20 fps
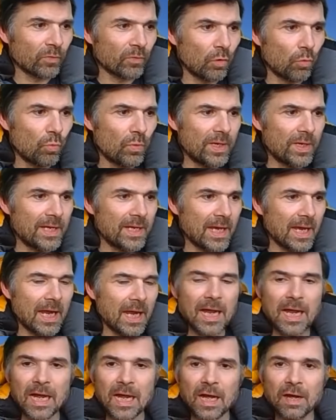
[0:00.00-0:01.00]
We
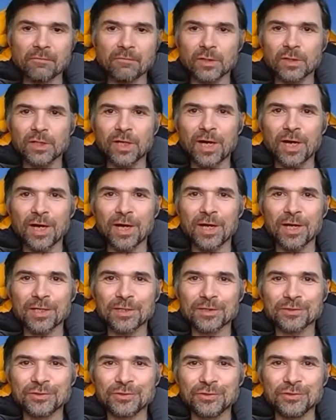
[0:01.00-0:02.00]
have
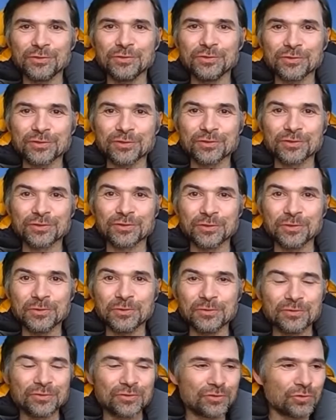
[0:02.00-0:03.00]
students and
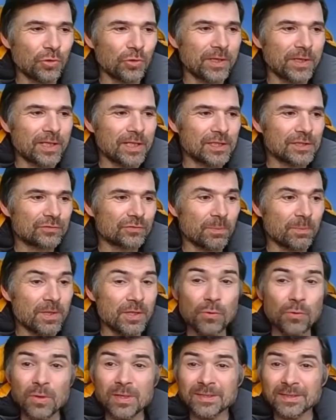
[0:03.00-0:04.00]
schools joining us from the
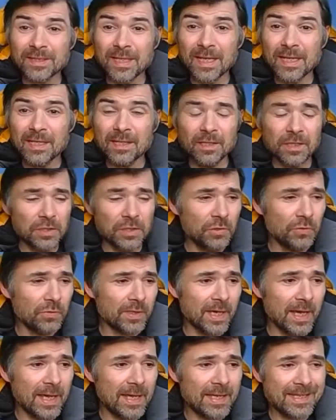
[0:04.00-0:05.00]
USA,
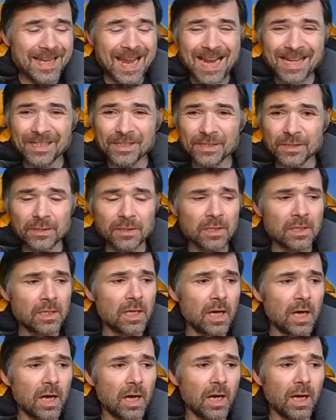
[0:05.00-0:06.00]
UK, Canada,
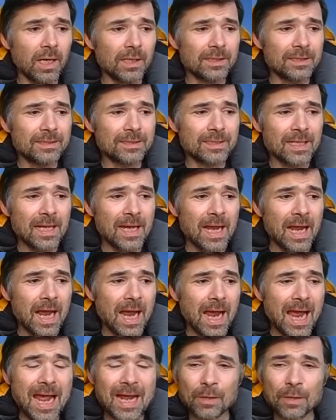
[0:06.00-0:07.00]
Ireland,
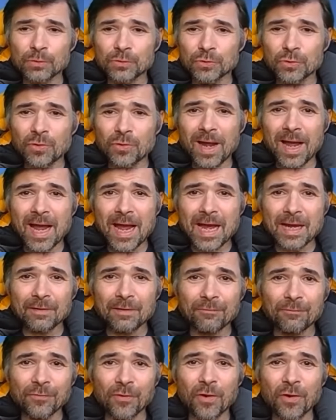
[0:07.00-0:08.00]
Ecuador, and
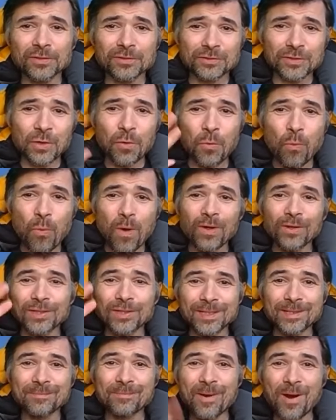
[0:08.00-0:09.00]
France. So
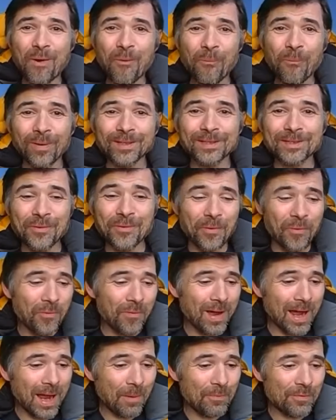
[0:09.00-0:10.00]
welcome, one and
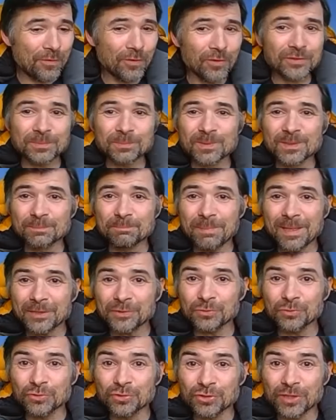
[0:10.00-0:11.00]
all. And we've got some
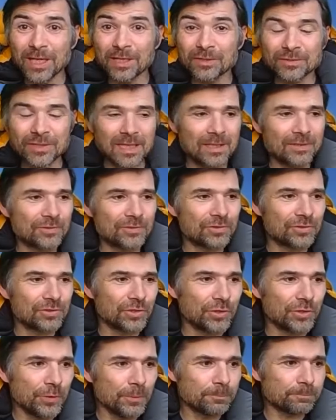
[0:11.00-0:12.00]
special shout outs
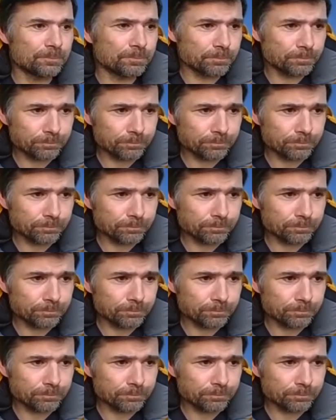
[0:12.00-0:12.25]
too.